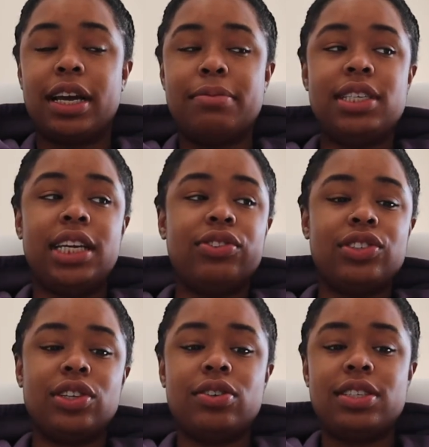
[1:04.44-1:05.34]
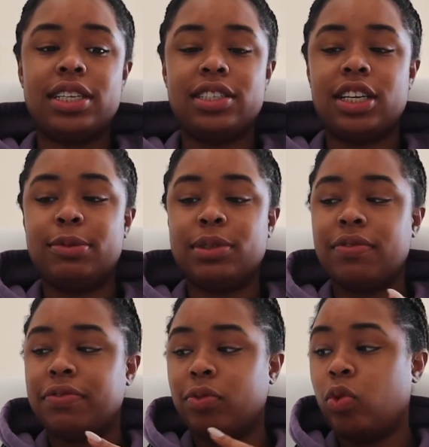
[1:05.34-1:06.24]
in terms
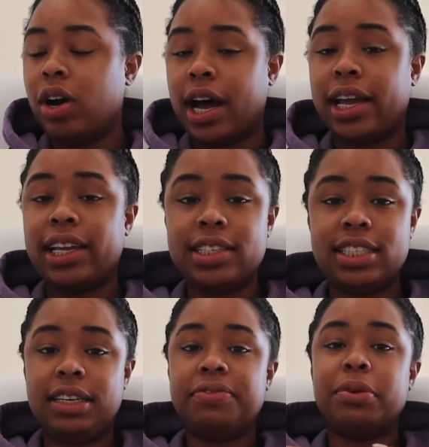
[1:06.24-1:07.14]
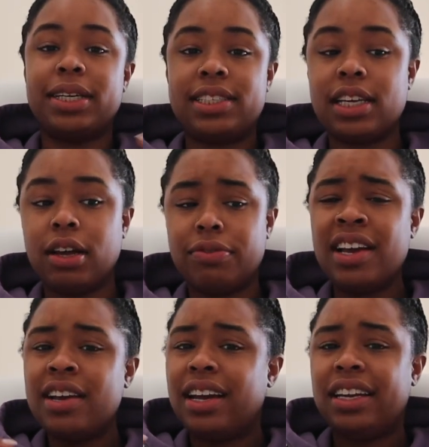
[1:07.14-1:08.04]
of what I can see for myself,